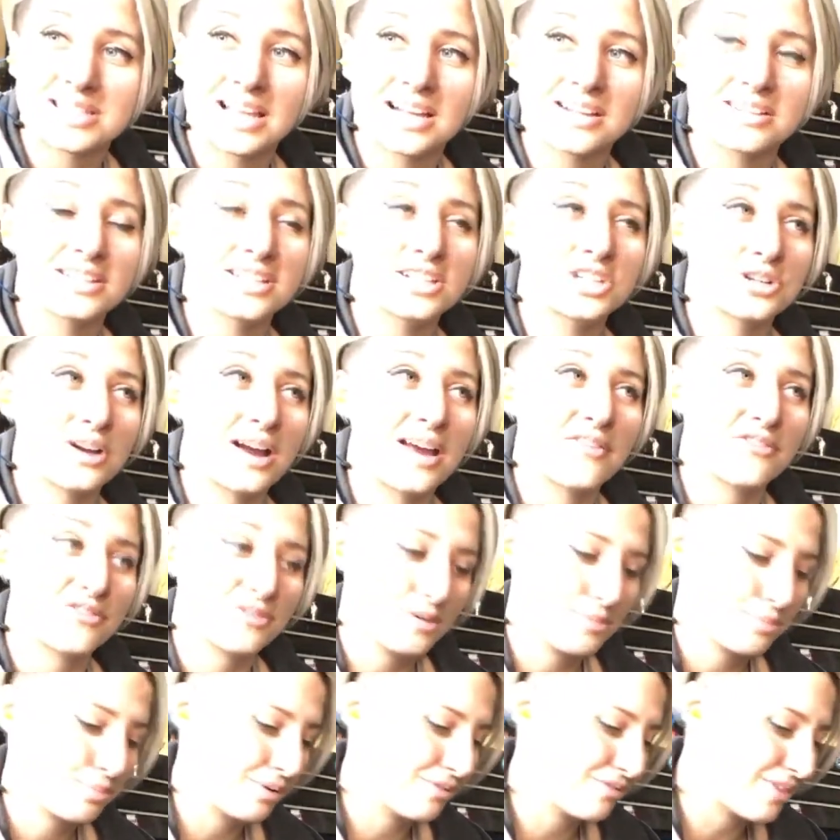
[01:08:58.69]
Luckily, Triumph
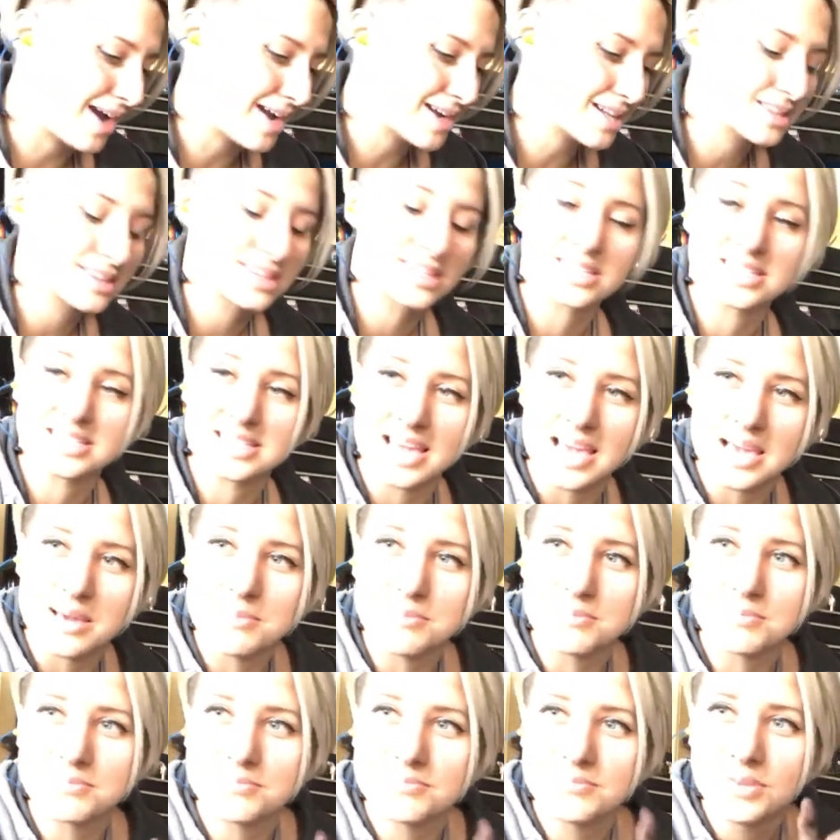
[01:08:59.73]
provided the
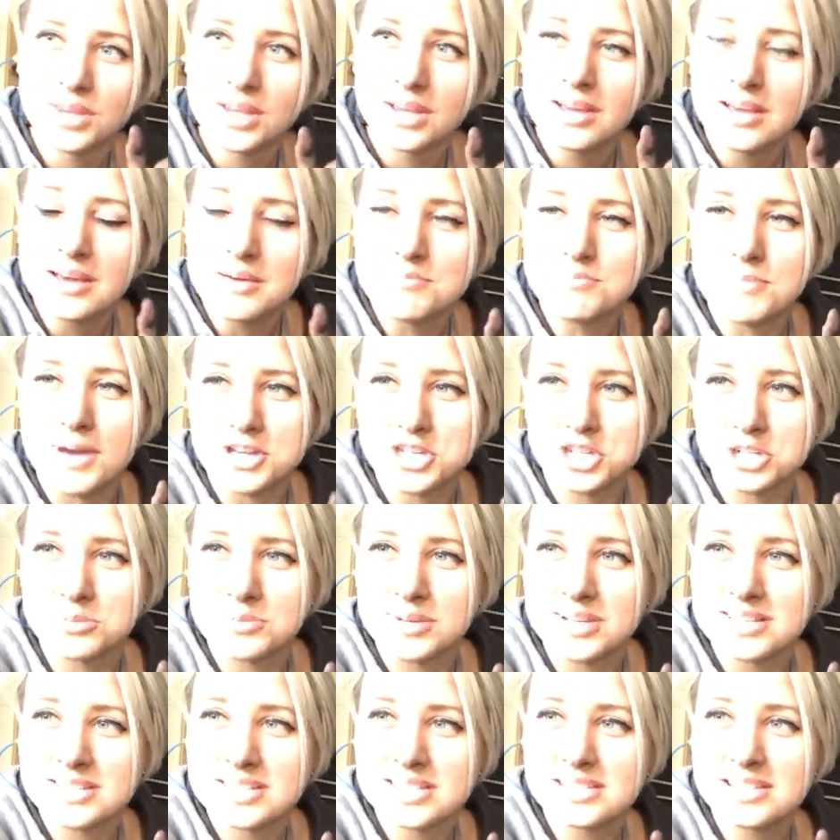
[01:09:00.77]
same
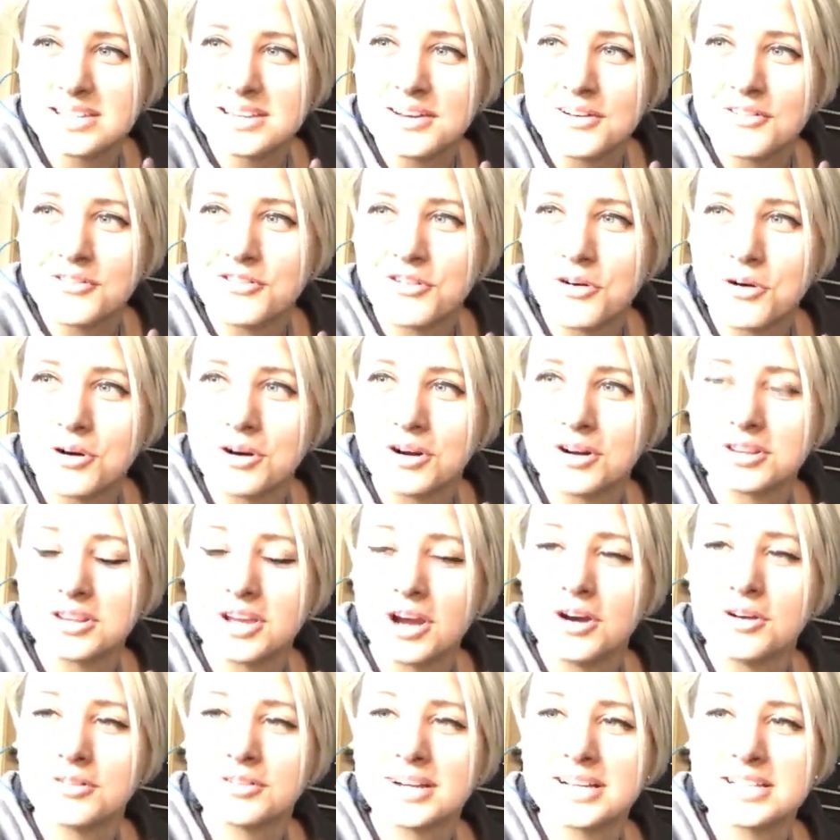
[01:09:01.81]
measurements for the
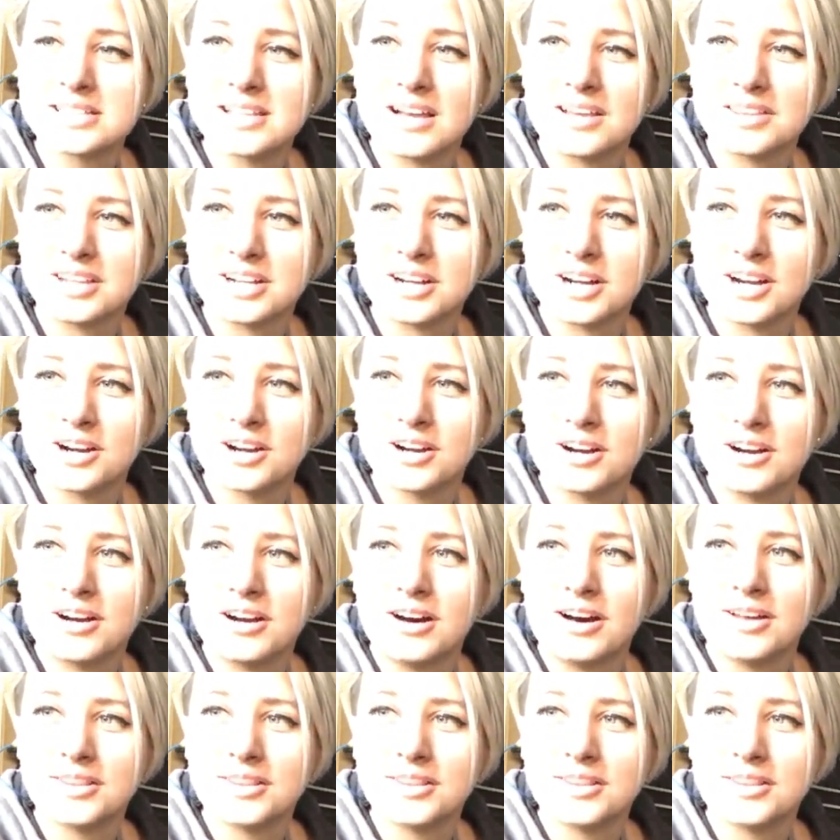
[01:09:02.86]
O-rings on their